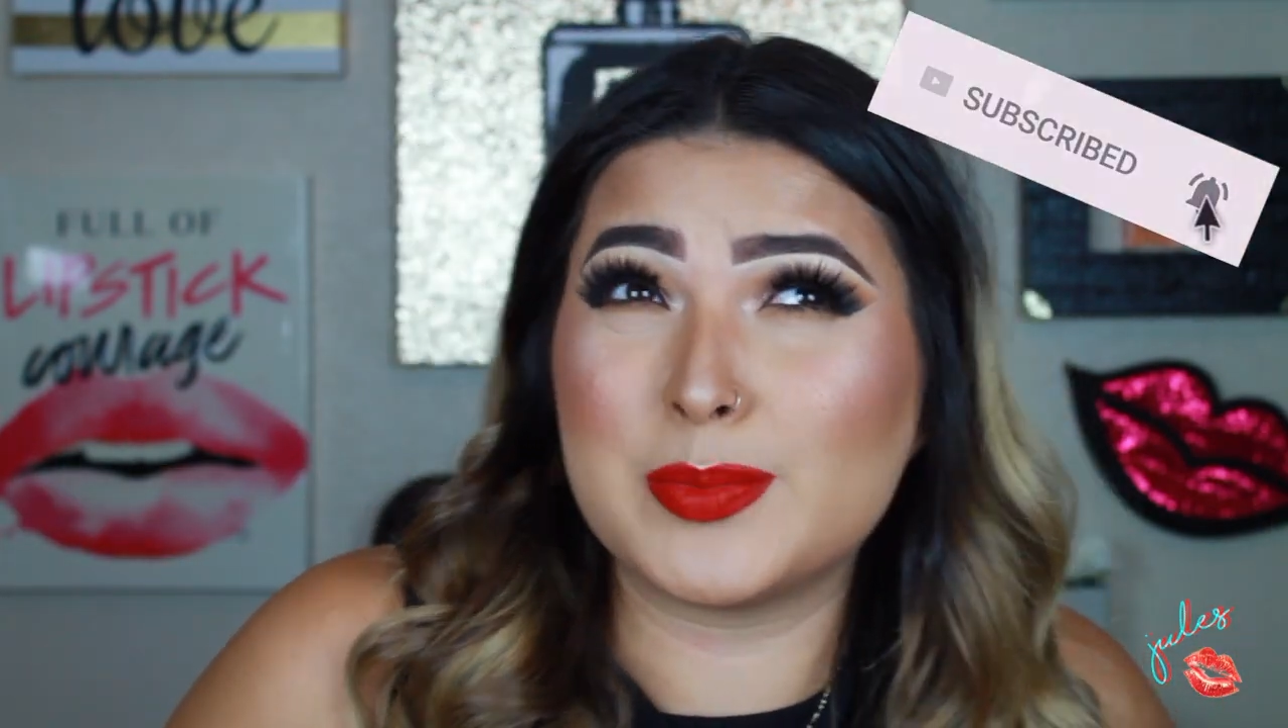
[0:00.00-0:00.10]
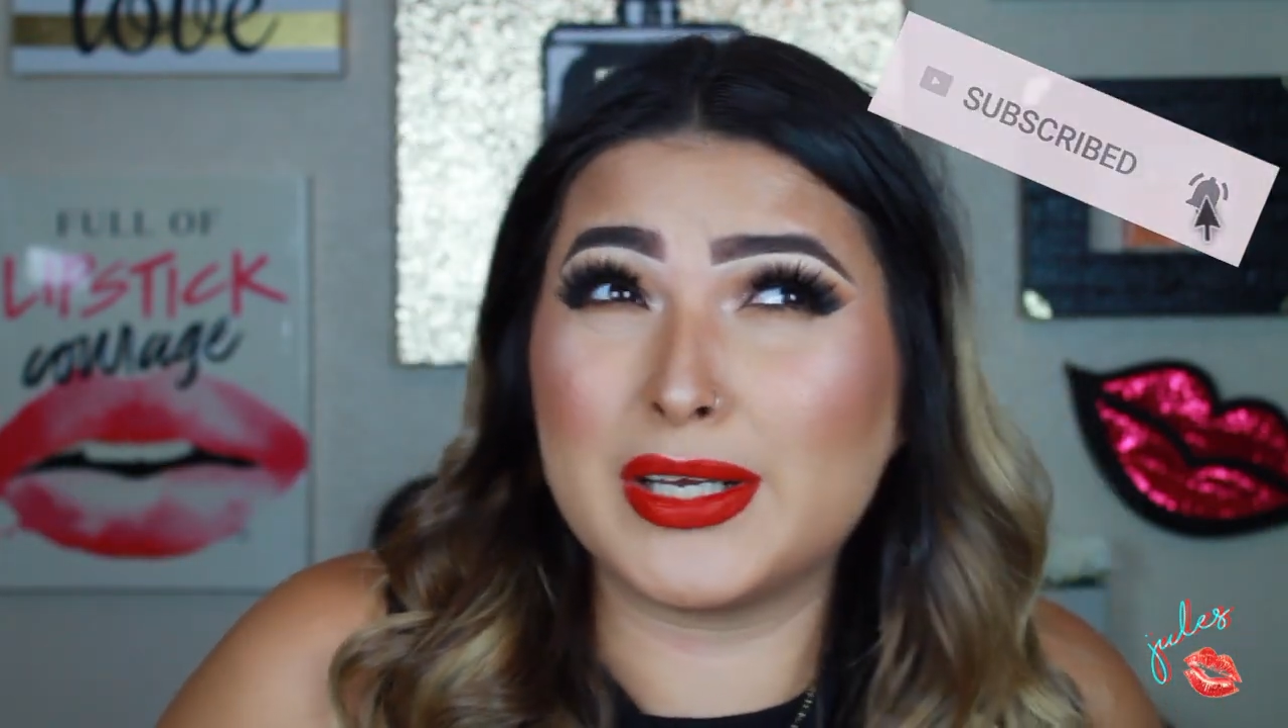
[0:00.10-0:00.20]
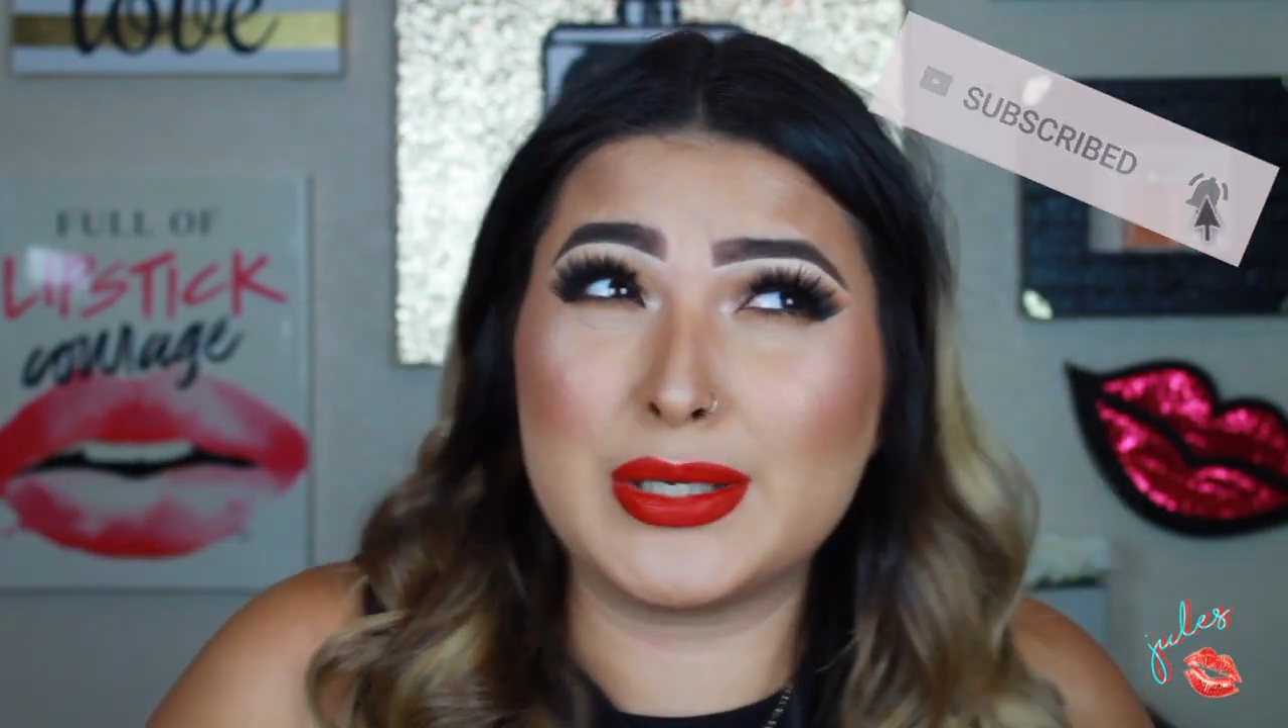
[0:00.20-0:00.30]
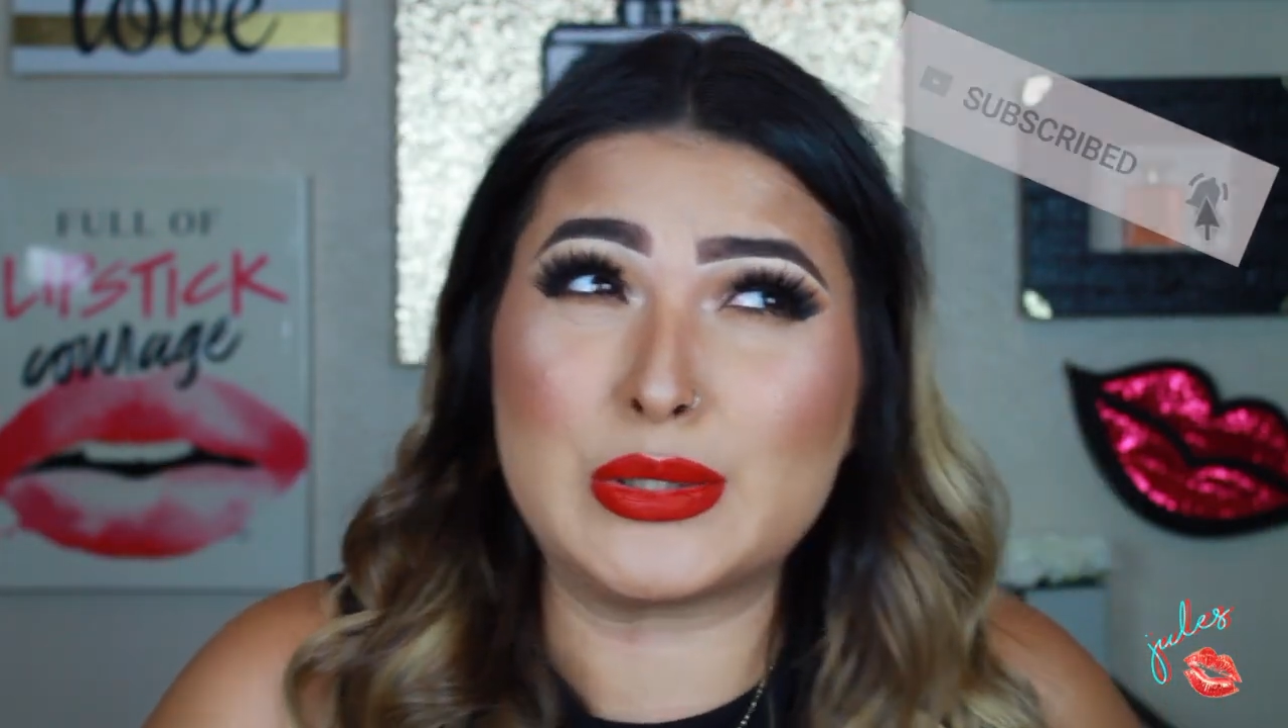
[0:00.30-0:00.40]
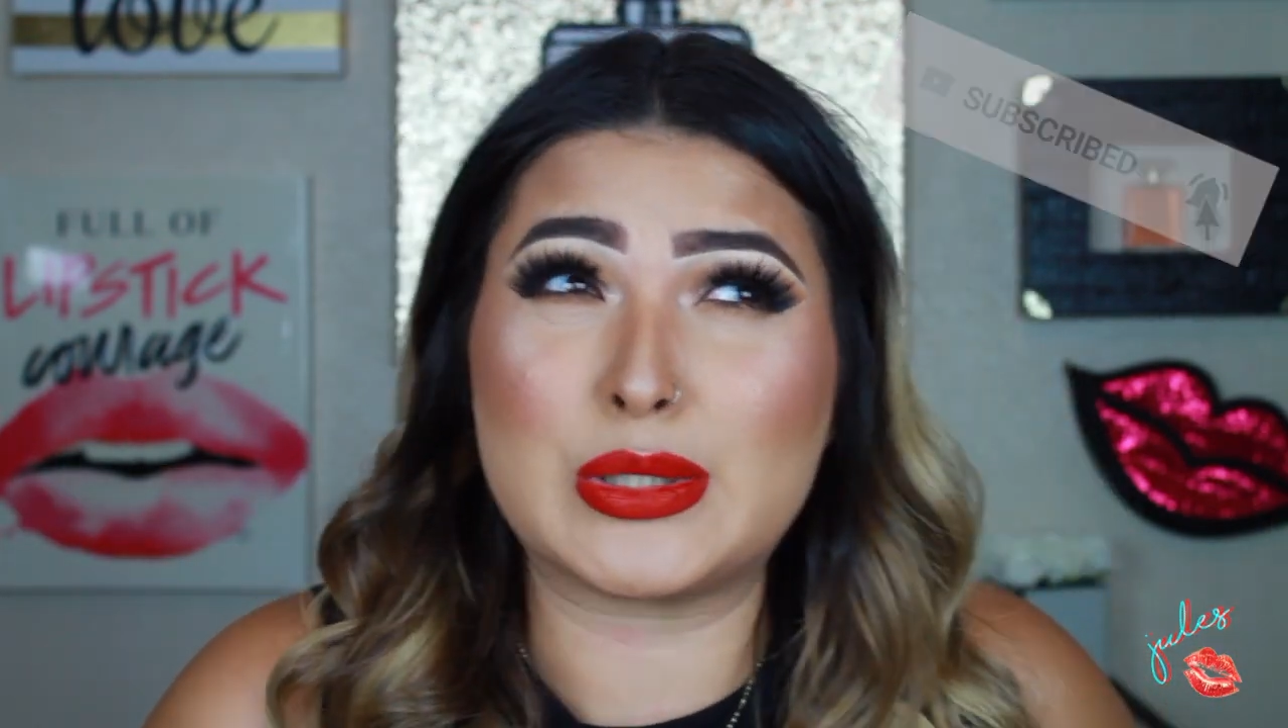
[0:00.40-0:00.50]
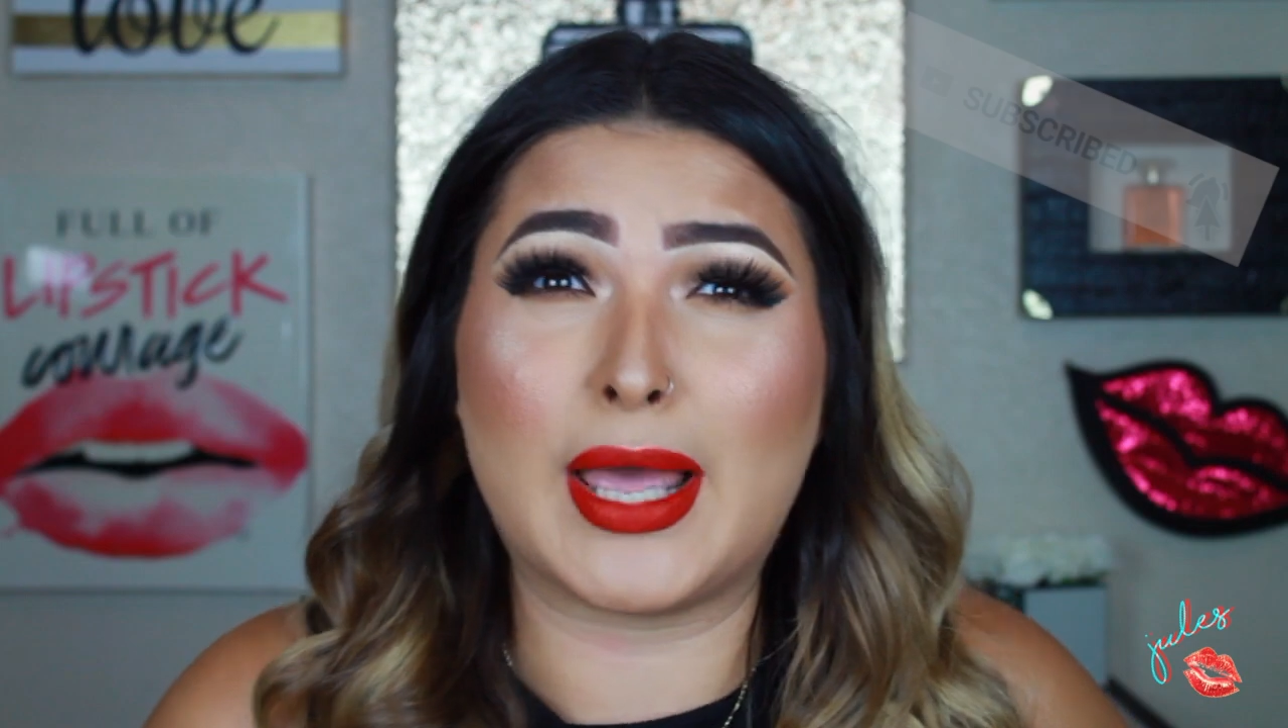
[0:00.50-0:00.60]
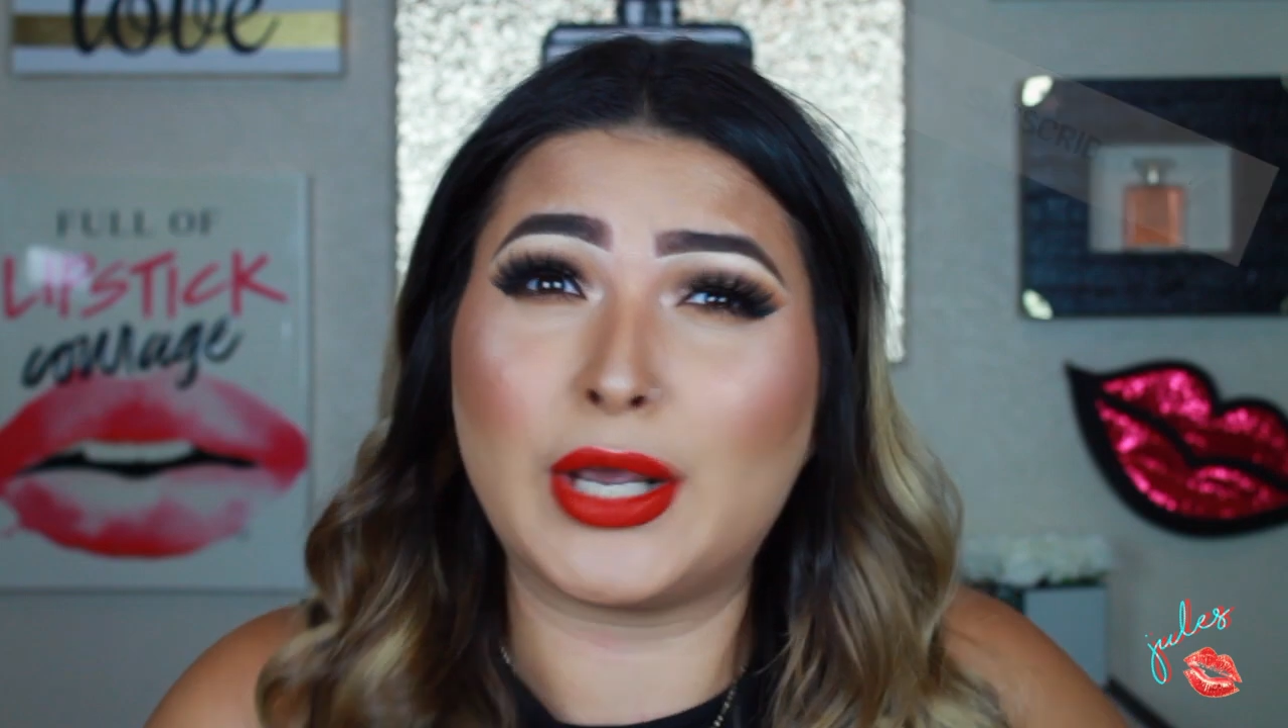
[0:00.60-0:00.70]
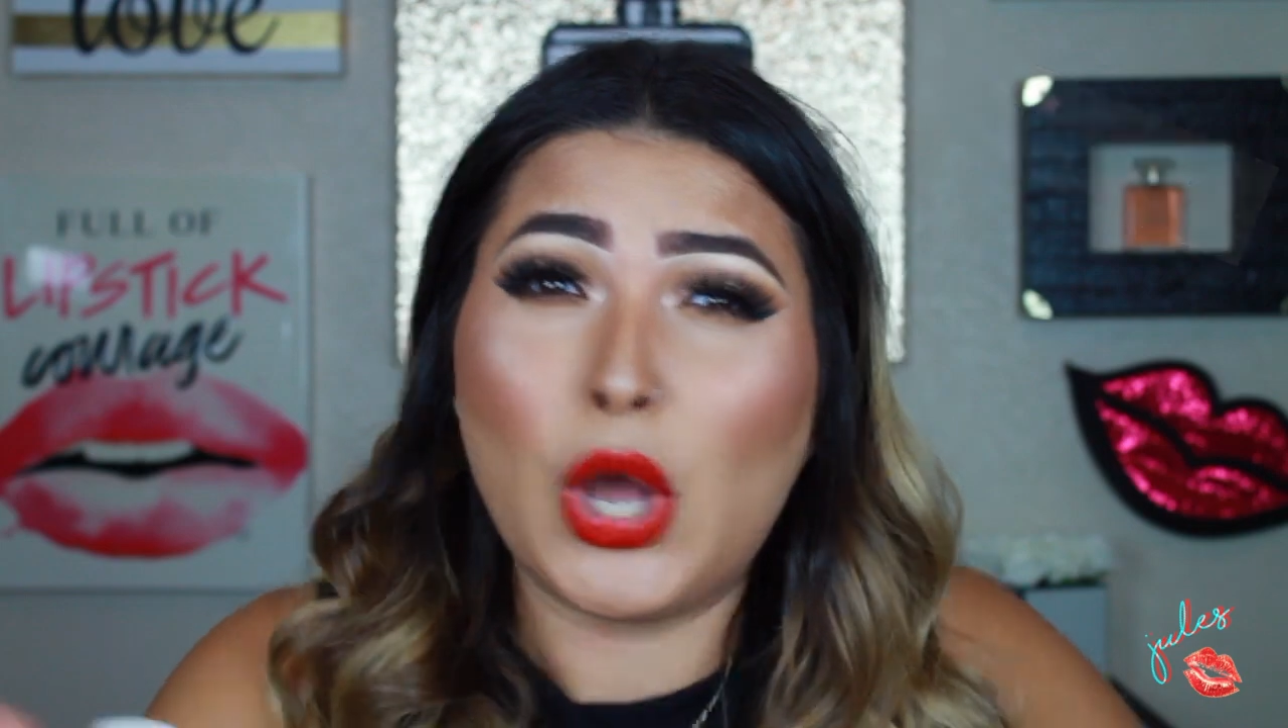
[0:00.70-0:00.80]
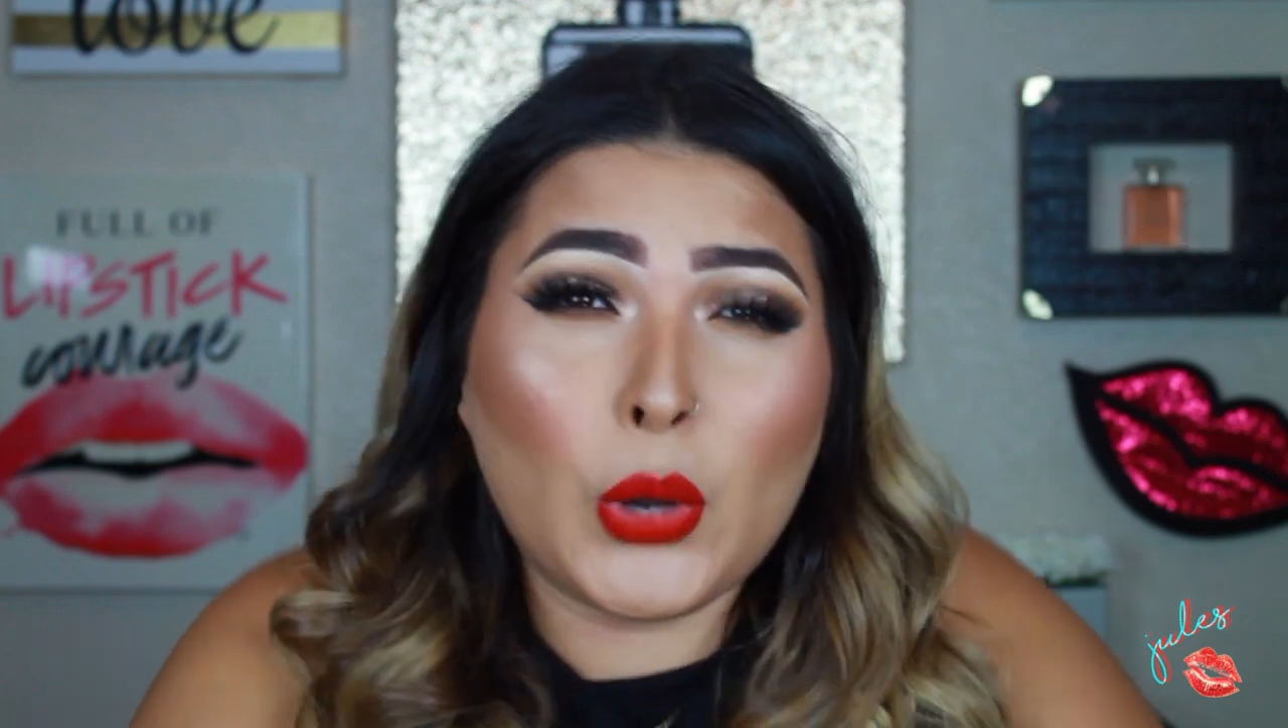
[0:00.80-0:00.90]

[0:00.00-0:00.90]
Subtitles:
because like,